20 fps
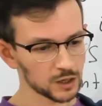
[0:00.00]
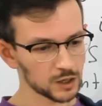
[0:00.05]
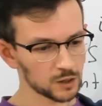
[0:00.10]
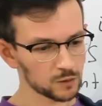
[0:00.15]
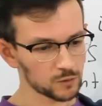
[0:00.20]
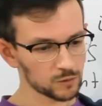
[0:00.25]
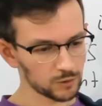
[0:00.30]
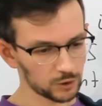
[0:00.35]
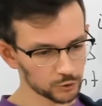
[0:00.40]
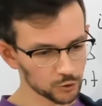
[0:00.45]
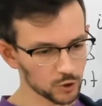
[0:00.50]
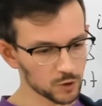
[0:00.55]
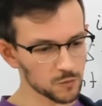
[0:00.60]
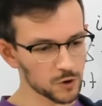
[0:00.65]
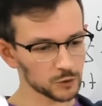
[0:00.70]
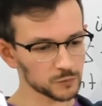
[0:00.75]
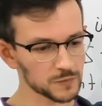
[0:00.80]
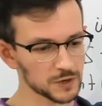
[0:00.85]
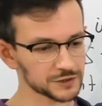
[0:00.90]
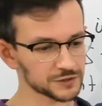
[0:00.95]
We will talk
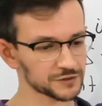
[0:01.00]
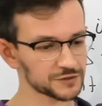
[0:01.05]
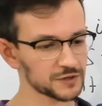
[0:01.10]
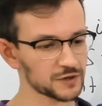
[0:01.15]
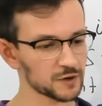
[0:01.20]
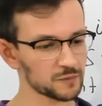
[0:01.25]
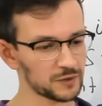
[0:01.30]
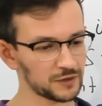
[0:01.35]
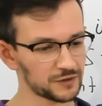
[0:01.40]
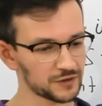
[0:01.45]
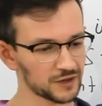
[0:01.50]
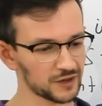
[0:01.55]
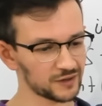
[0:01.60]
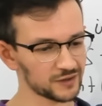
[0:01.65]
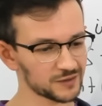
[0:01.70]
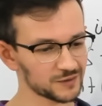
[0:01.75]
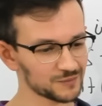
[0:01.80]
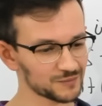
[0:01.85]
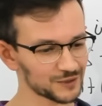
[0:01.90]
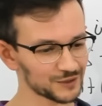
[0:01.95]
about master theorem in the
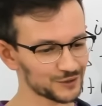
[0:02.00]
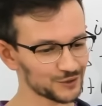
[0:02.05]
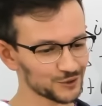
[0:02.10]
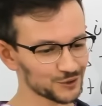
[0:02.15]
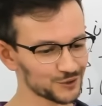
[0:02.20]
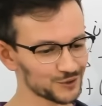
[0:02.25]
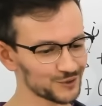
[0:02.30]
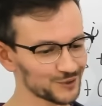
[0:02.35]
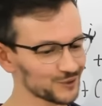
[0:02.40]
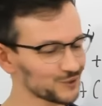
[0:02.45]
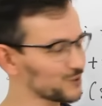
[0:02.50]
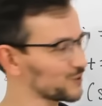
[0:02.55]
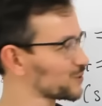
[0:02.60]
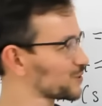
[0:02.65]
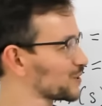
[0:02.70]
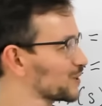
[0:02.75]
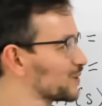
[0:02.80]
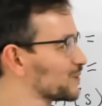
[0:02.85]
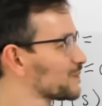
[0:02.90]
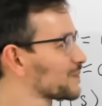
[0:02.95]
end, but not
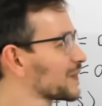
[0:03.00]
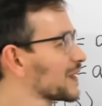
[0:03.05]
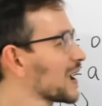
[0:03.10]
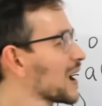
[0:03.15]
now.